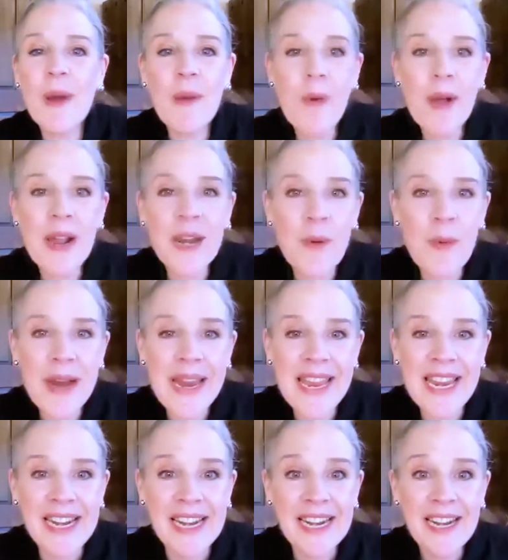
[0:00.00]
want to
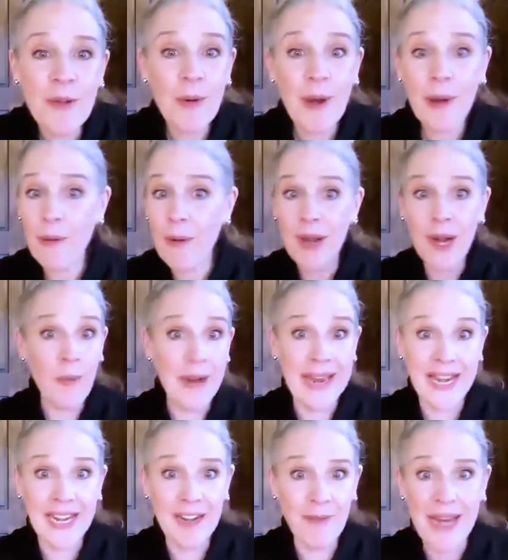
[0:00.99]
win. We want to
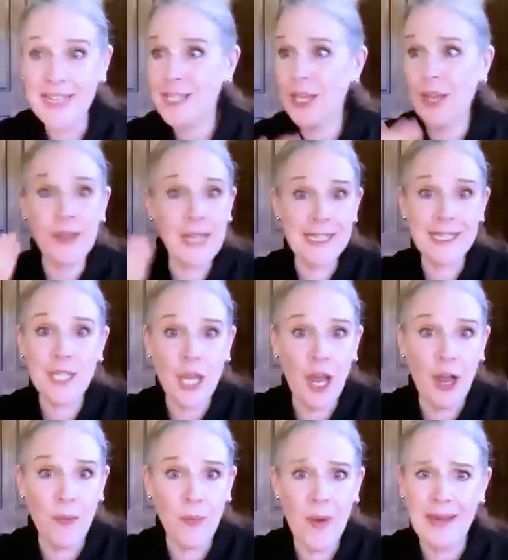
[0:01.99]
win, right? So let's
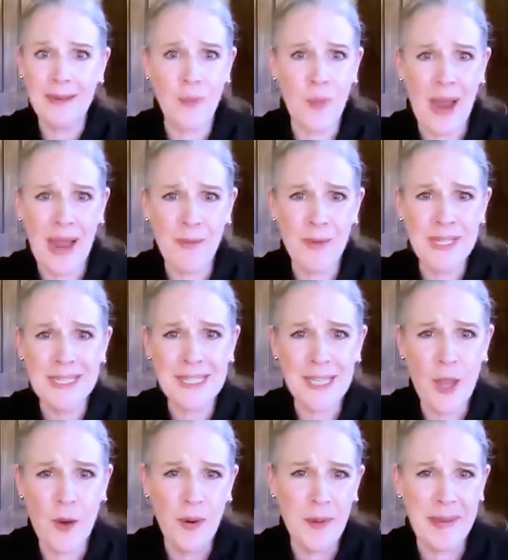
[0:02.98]
go. Like, why would
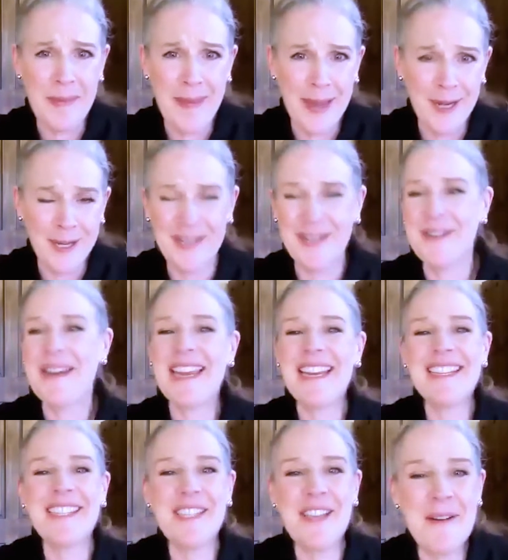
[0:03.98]
slower be better? Okay,
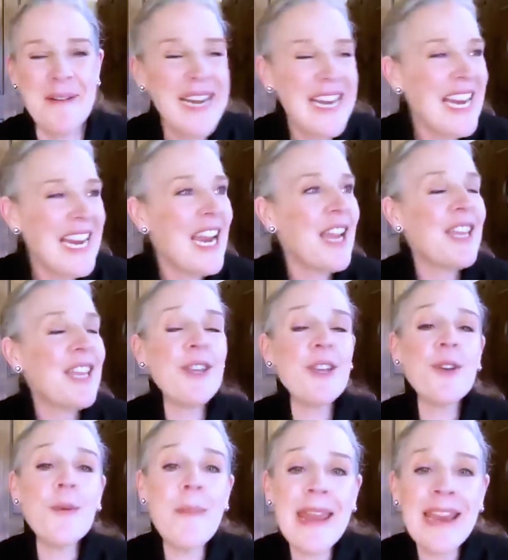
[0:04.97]
so
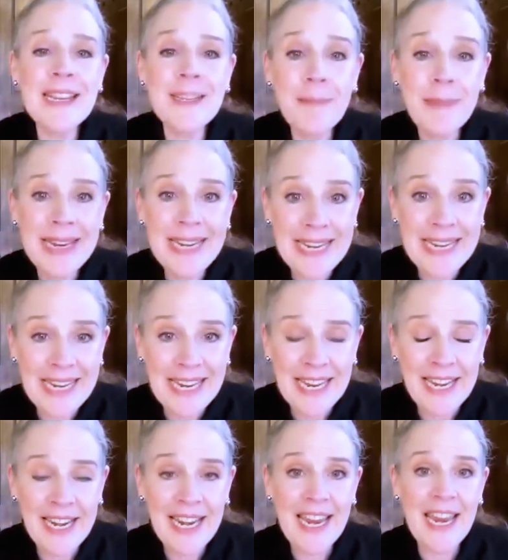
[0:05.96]
you may
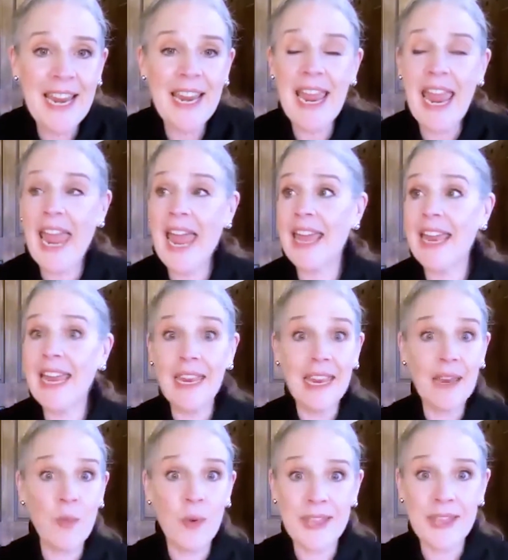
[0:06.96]
begin at
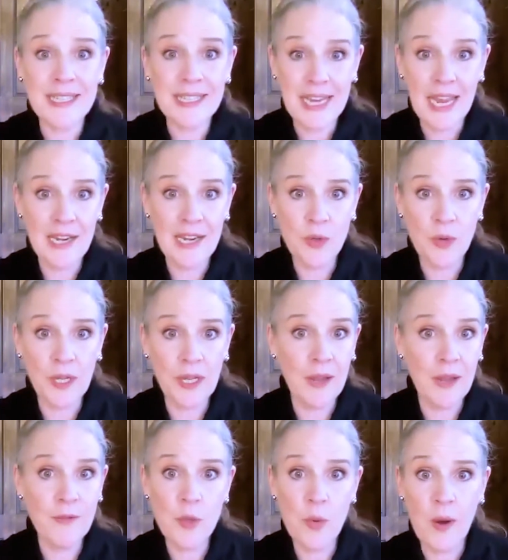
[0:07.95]
with a schedule
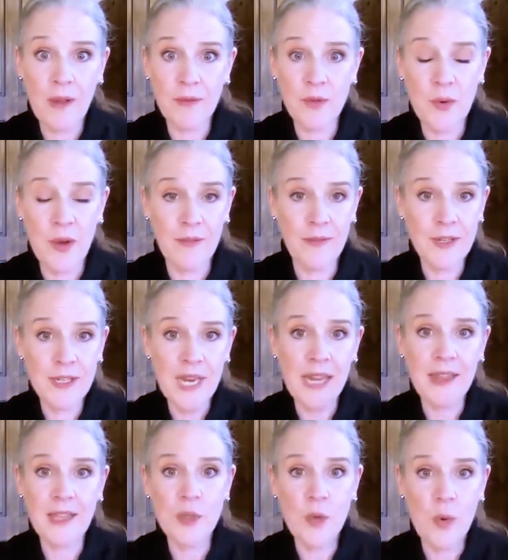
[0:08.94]
of twelve twelve. You take
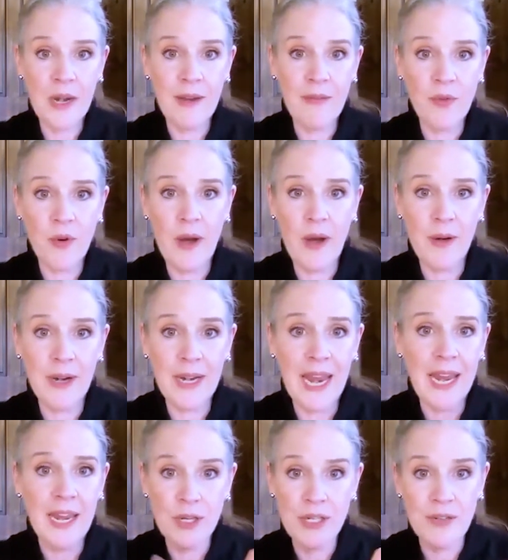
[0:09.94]
the twenty-four hour
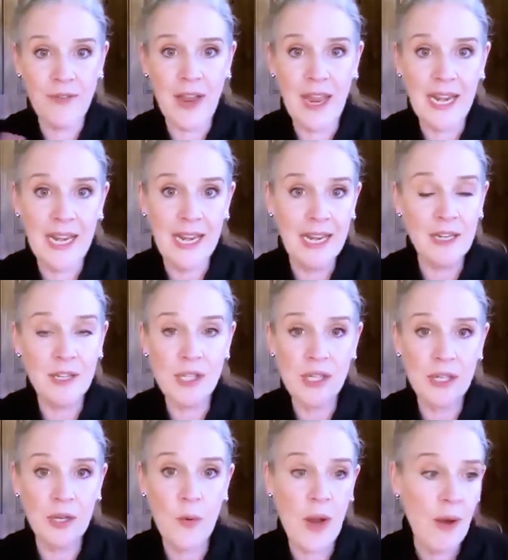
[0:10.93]
day, you divide it
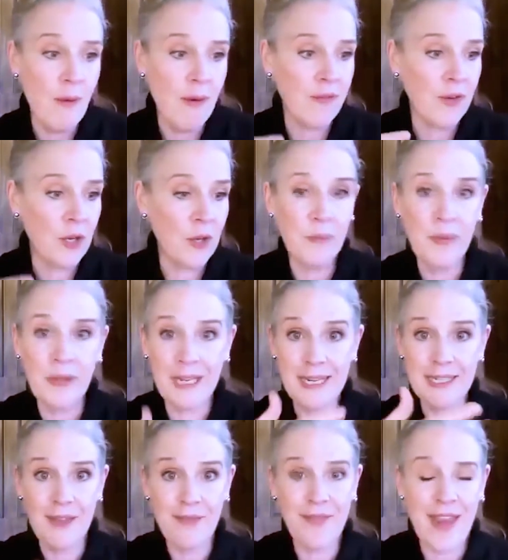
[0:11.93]
into however you
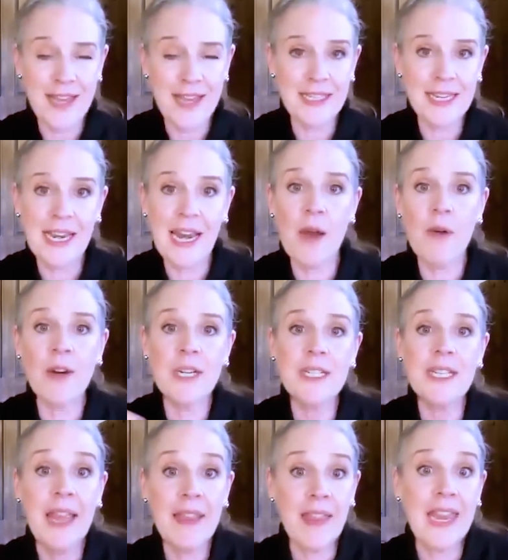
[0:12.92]
please, the fasting hours
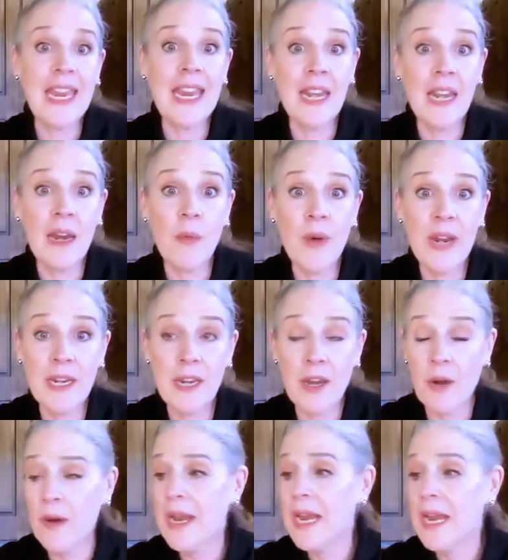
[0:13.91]
and the eating window.